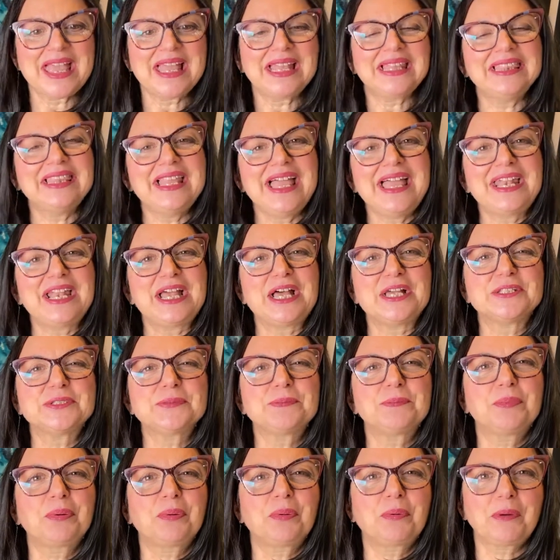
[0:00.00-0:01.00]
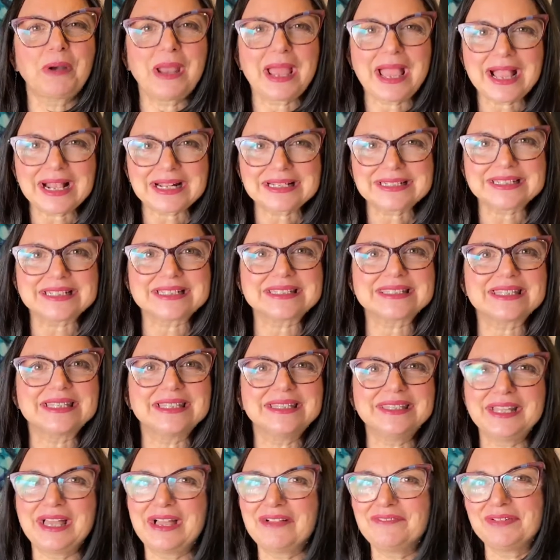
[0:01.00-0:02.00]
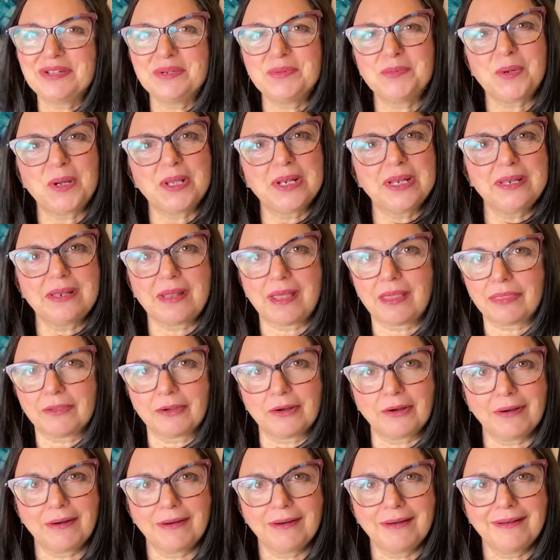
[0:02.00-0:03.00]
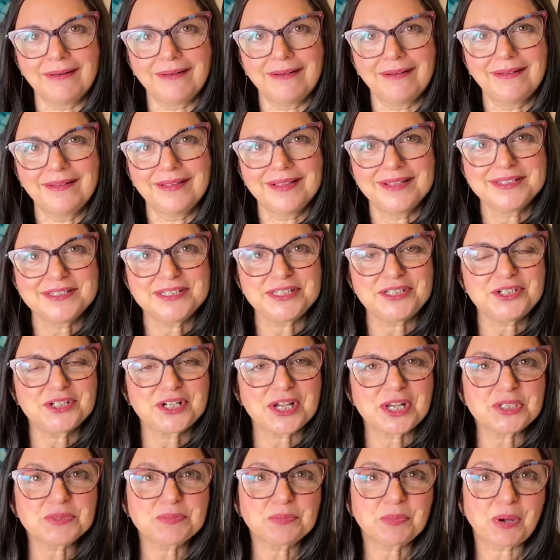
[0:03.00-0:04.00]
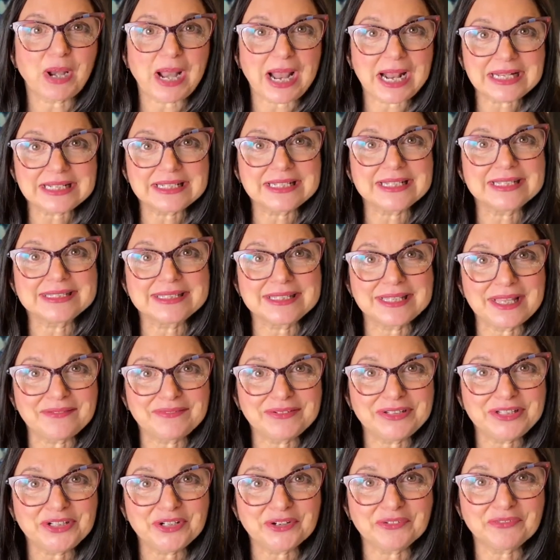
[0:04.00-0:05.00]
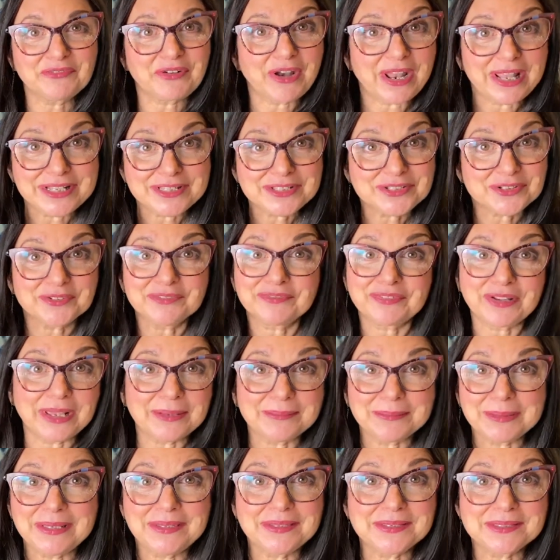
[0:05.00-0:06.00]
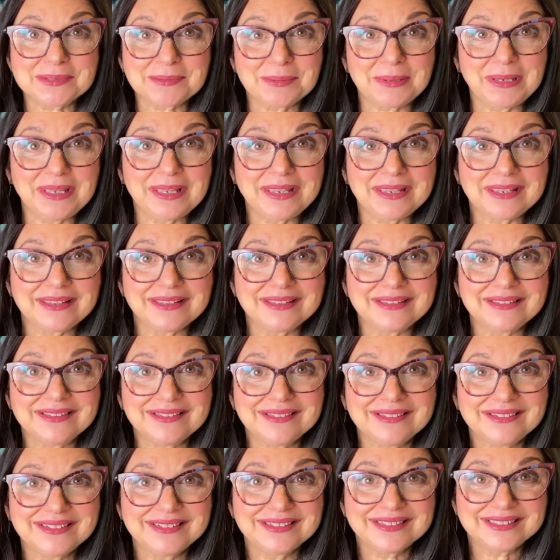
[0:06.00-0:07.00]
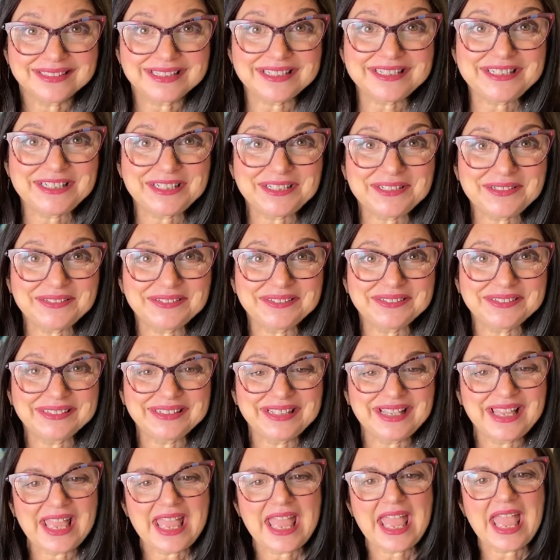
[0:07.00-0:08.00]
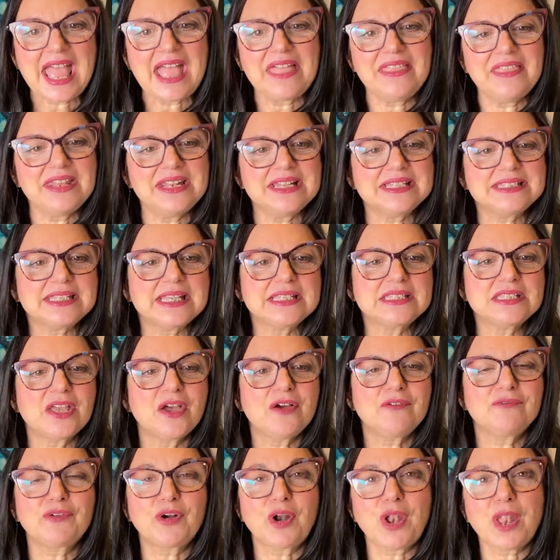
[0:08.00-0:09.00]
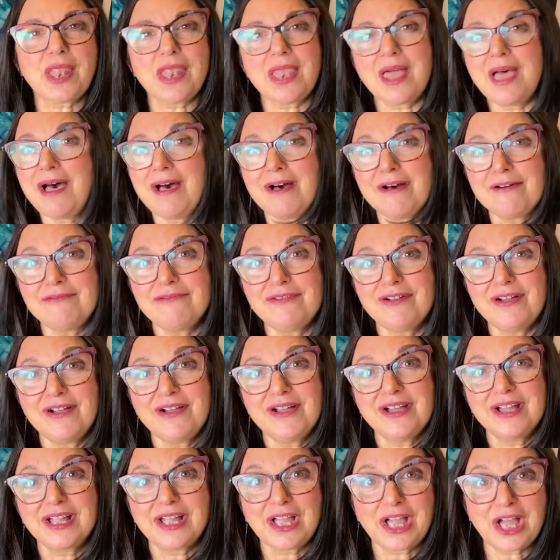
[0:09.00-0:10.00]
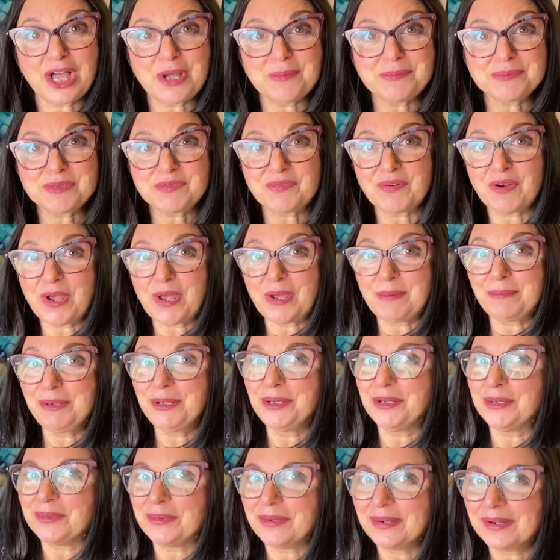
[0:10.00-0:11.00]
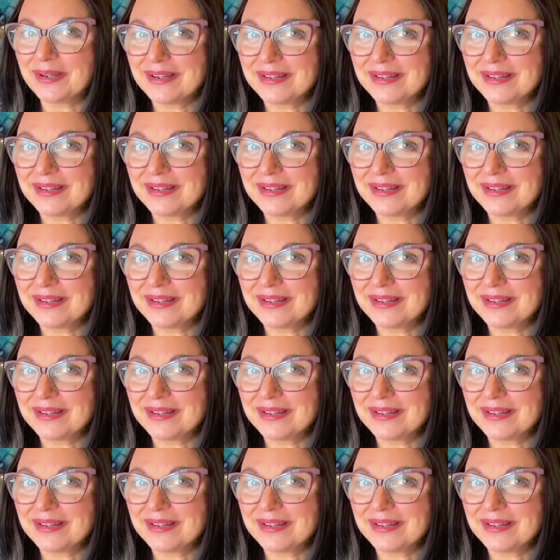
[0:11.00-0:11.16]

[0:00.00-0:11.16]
let us practice loving one another. Did you guys practice loving your friends or family this week? Did you? And then it says, for love comes from who?